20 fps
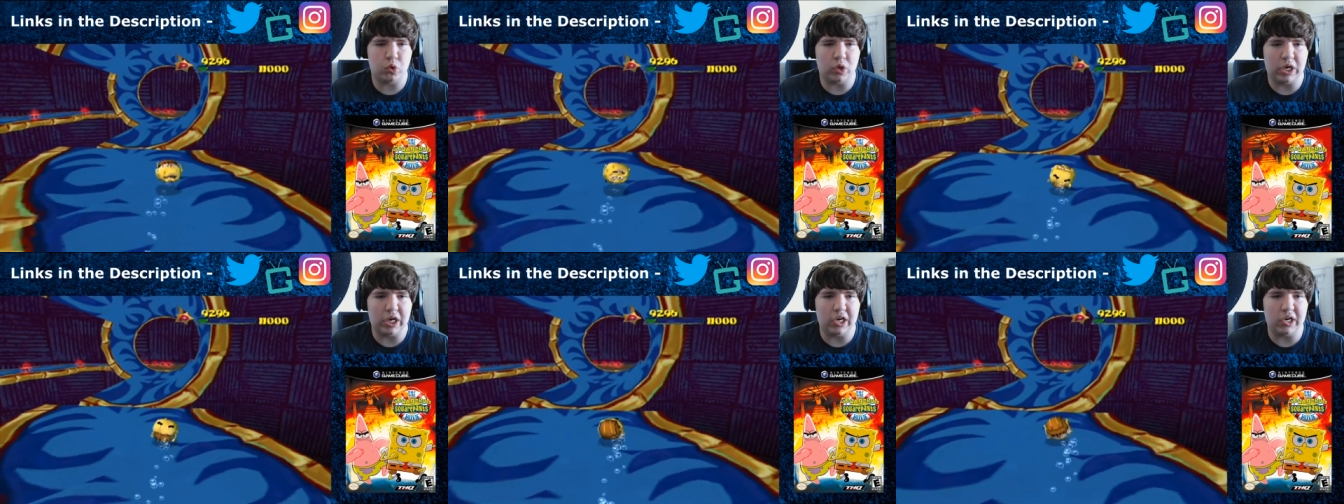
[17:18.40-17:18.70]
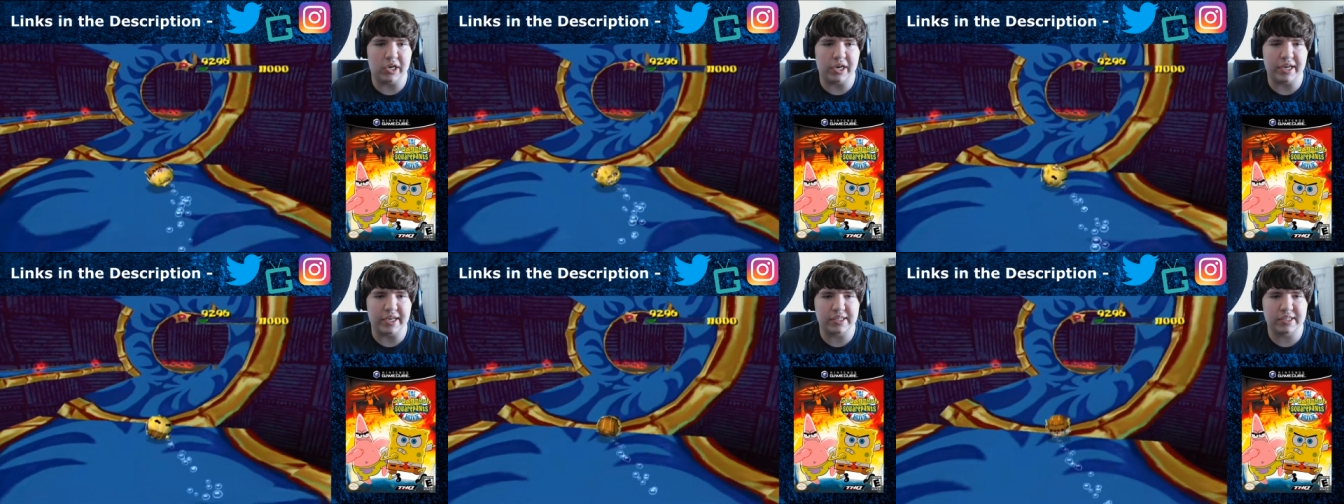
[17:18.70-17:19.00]

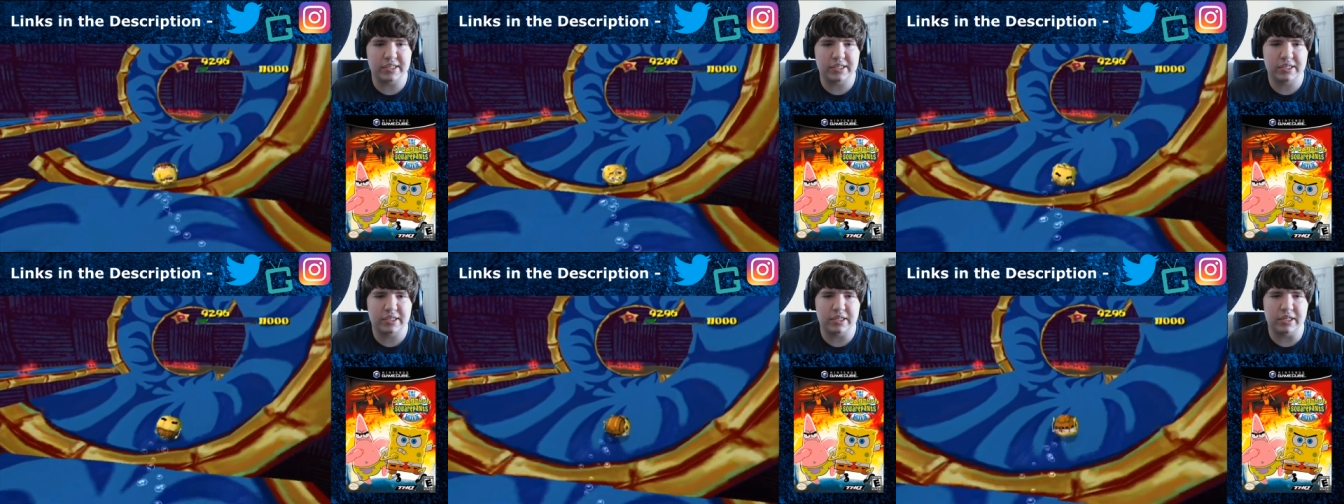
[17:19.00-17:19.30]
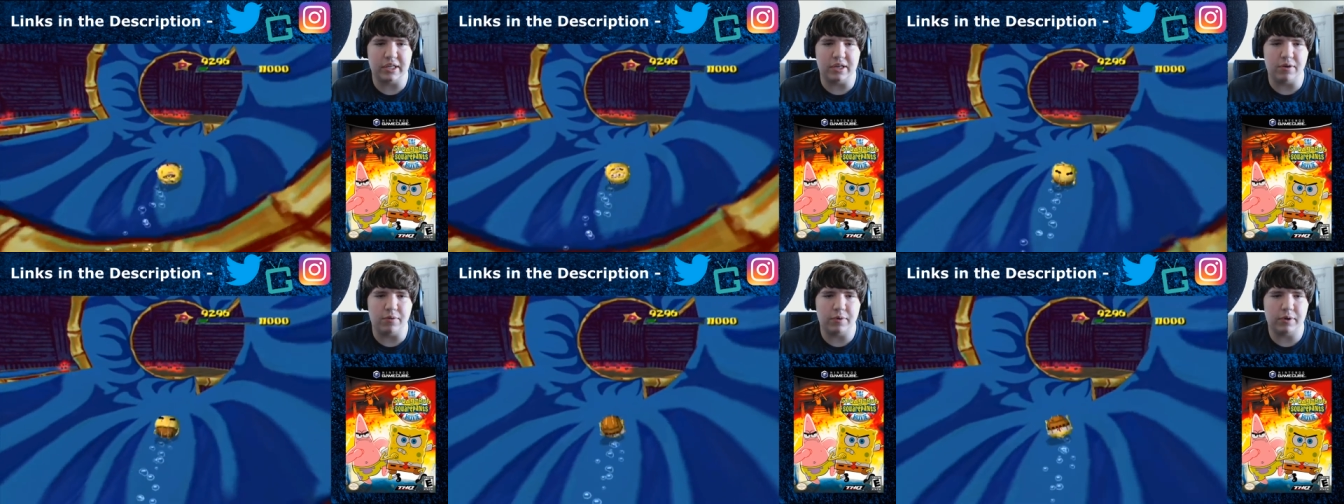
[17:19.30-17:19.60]
Alright,
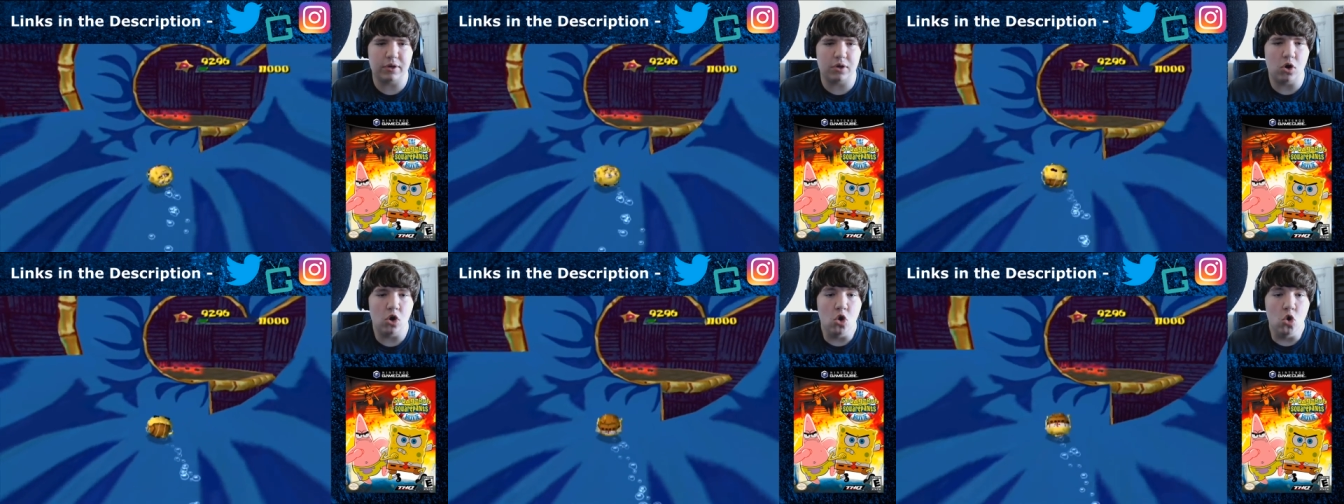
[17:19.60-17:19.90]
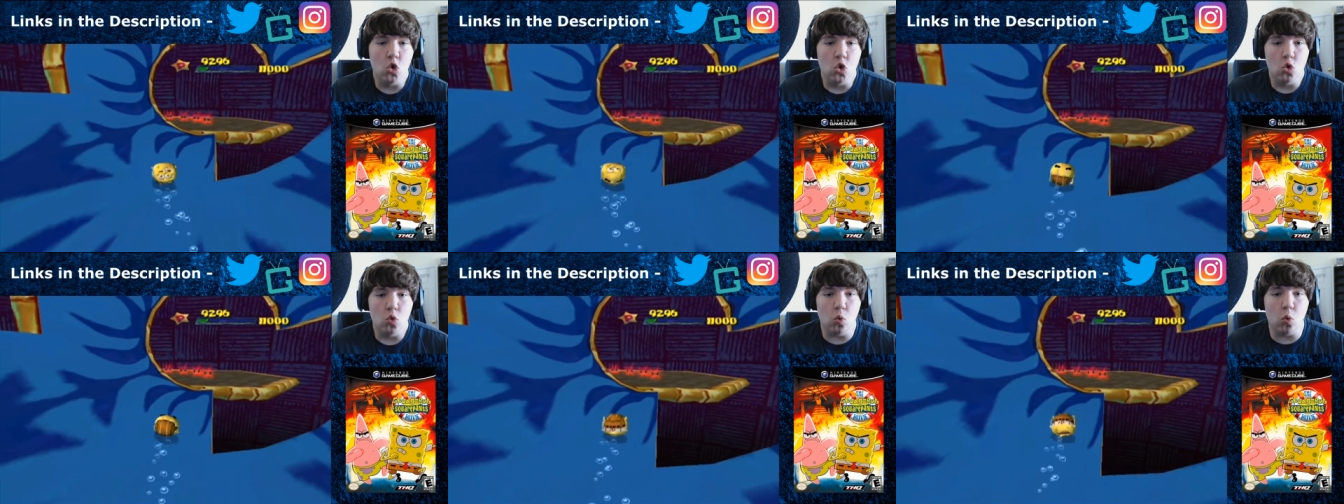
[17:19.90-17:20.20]
there
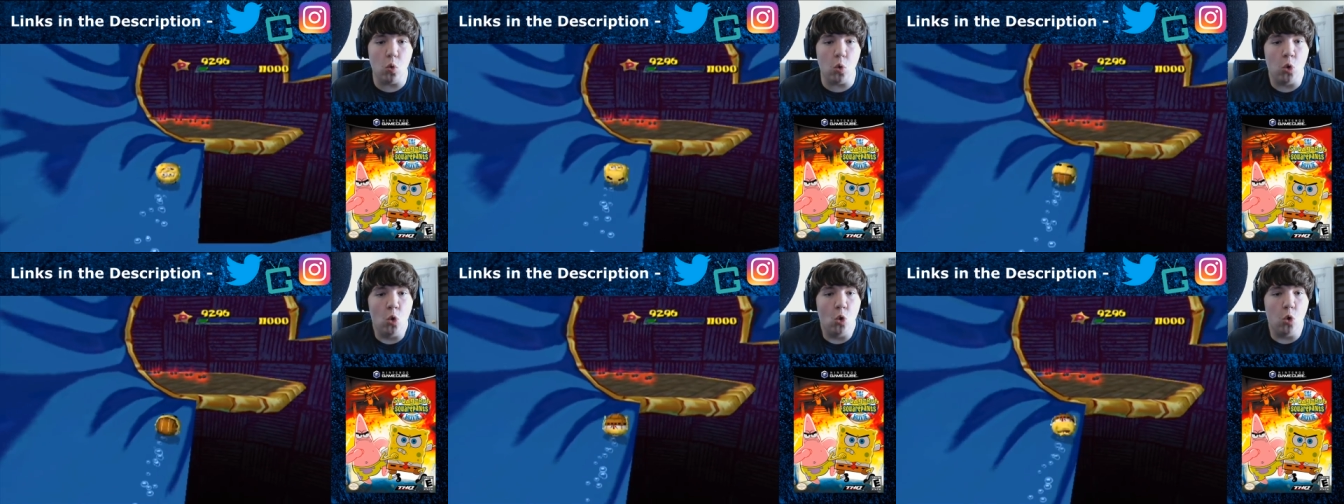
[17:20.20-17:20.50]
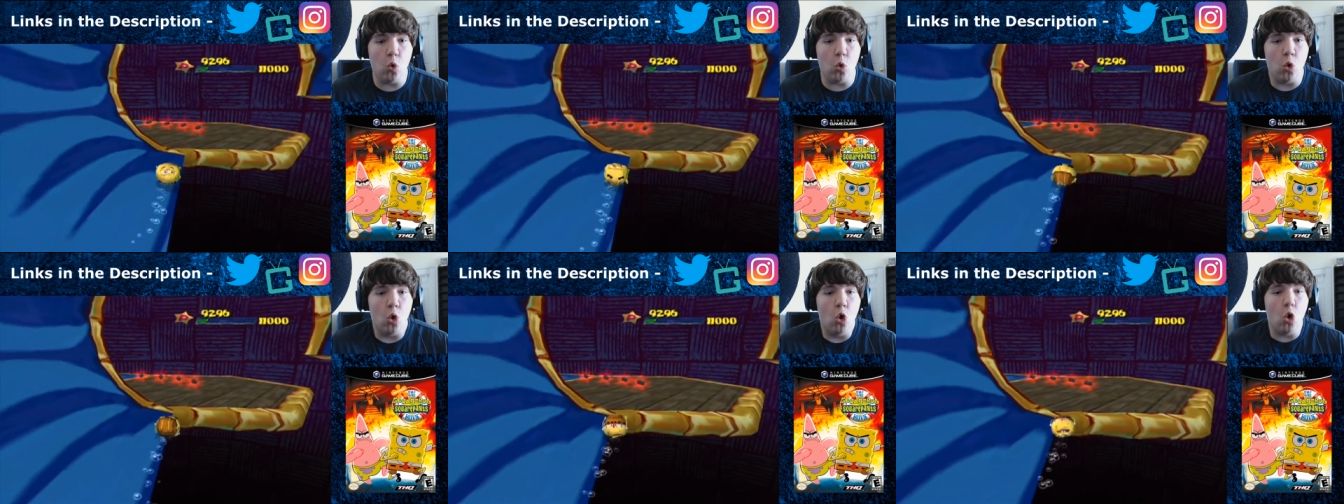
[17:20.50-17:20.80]
we go. Ooh,
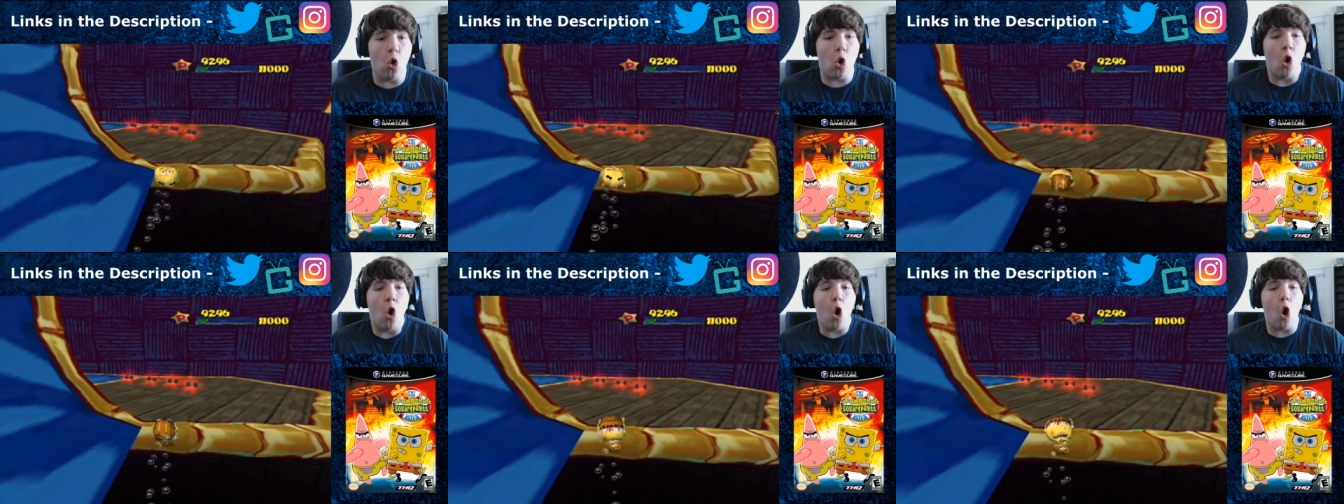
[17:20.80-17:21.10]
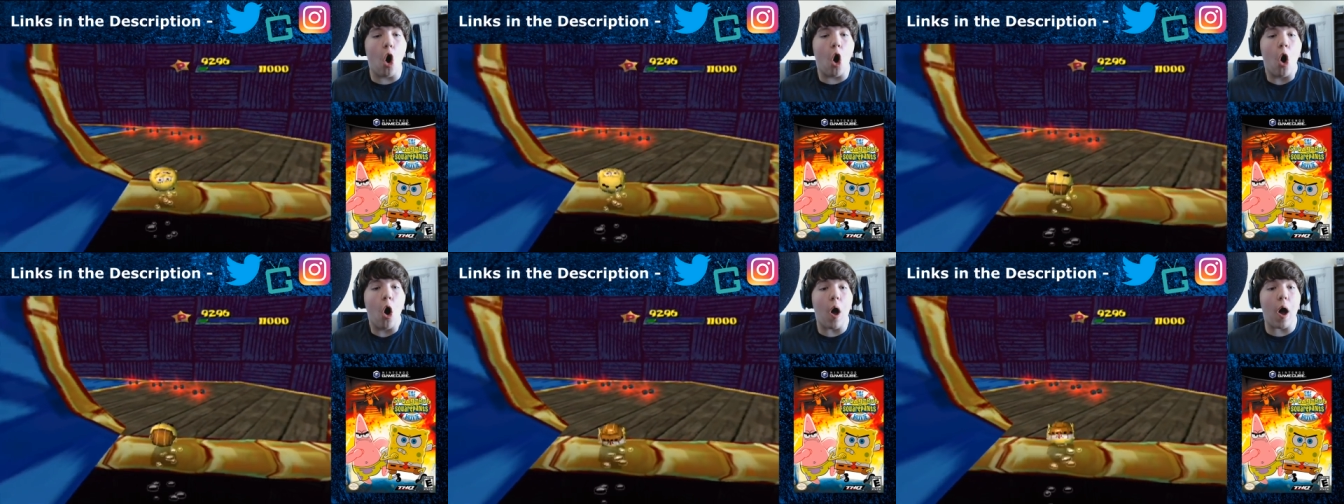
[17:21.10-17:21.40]
ooh, ooh,
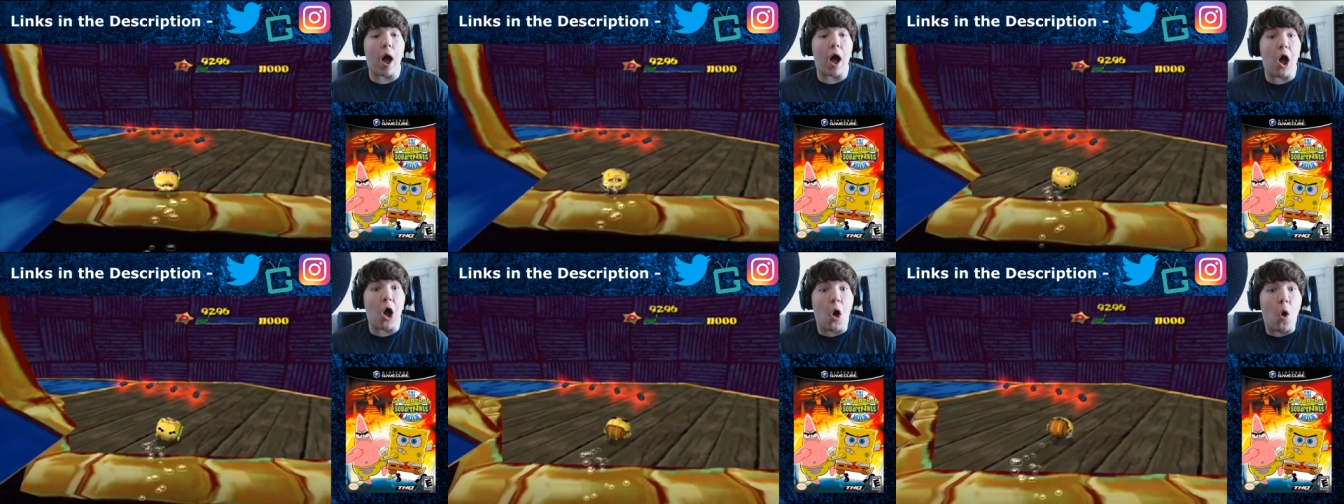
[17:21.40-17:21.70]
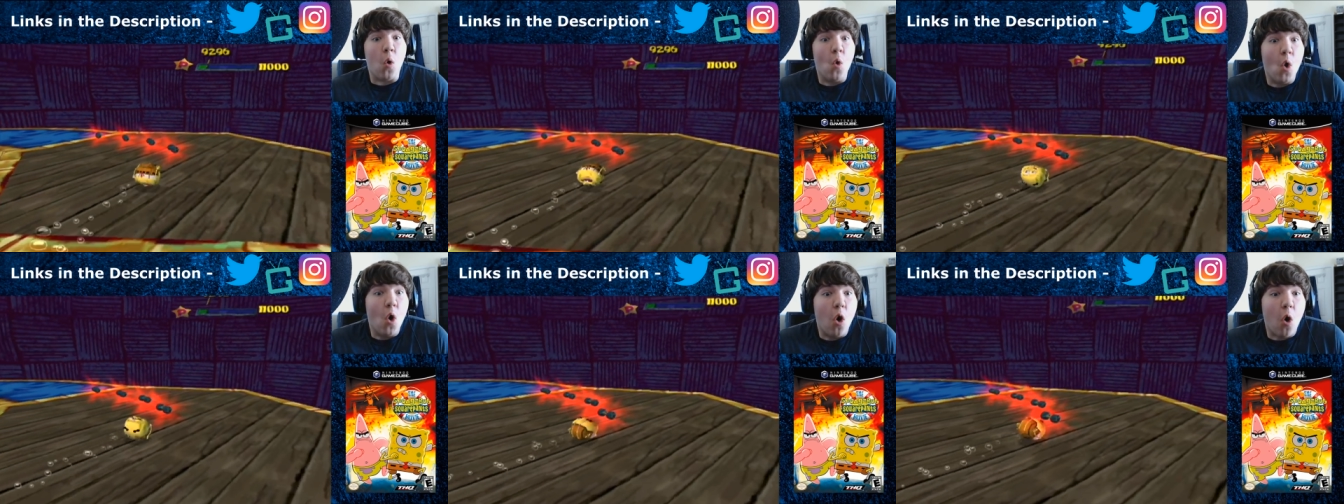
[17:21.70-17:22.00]

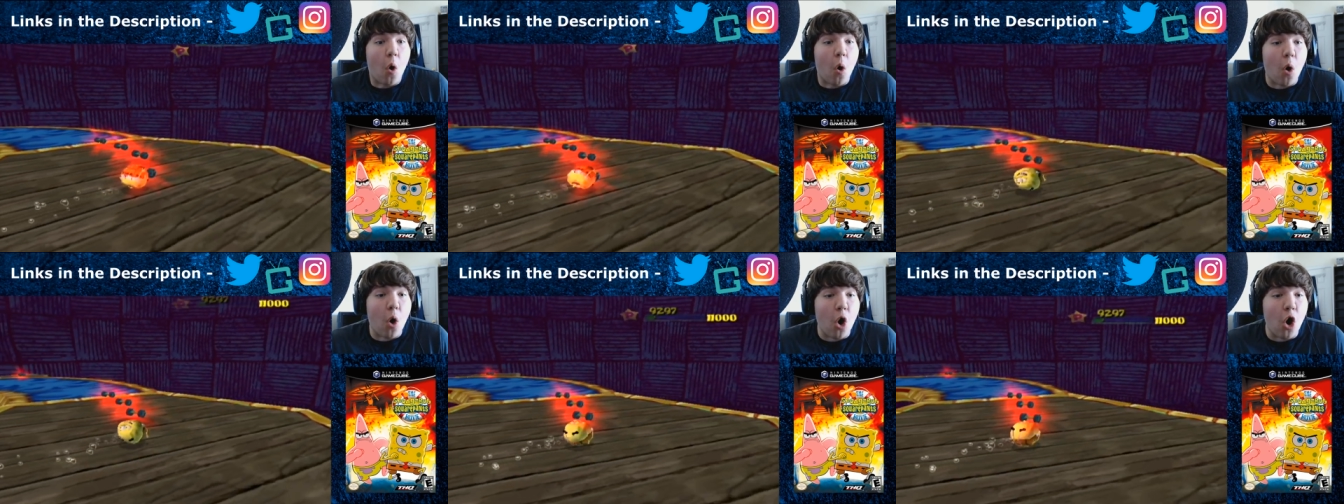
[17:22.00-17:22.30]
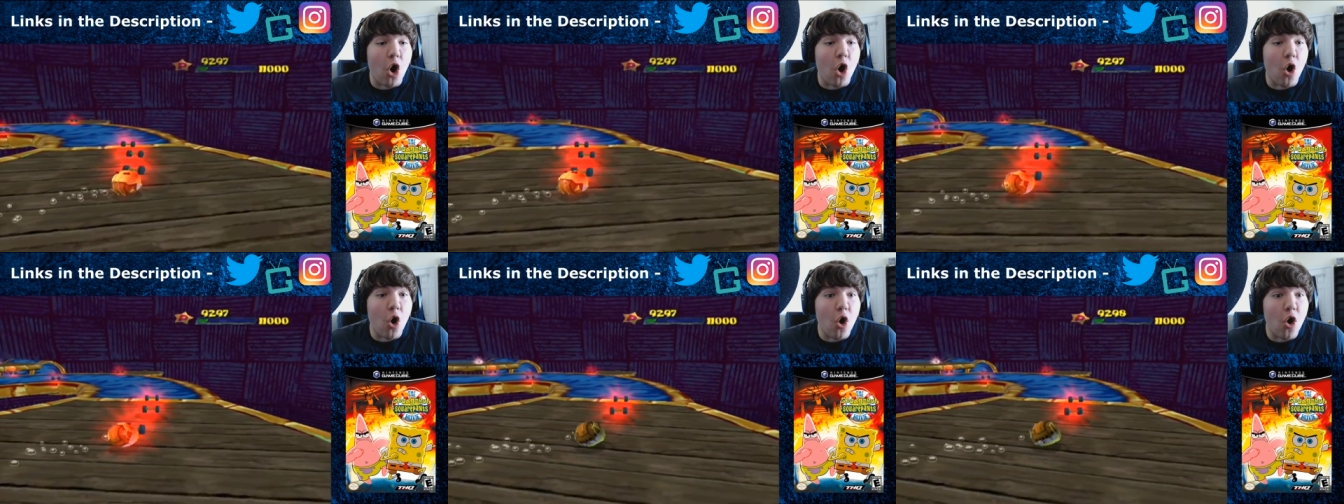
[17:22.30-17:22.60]
ooh,
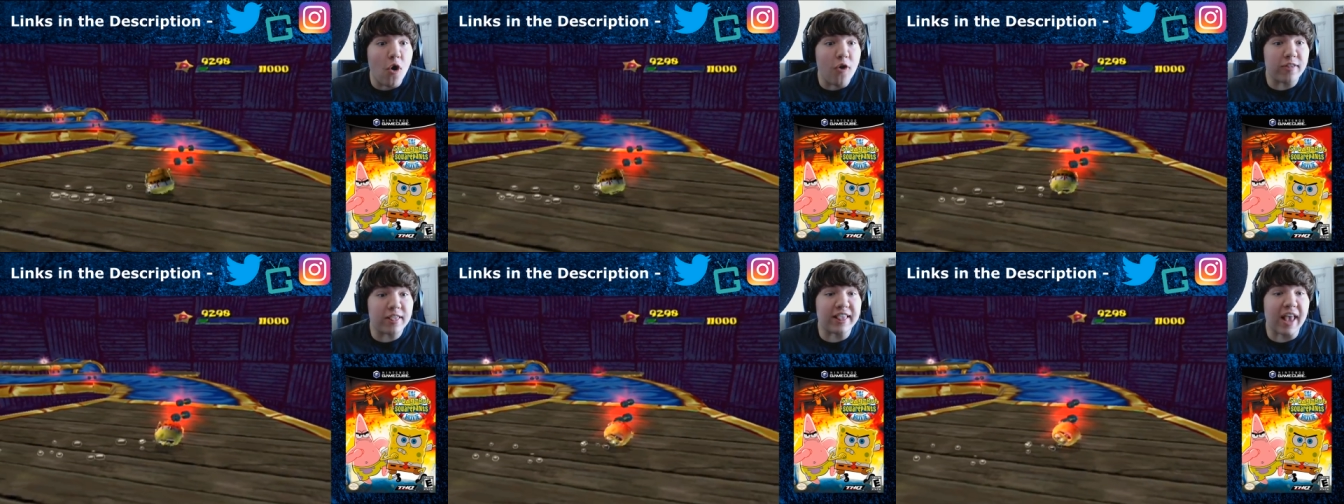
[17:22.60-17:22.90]
oh!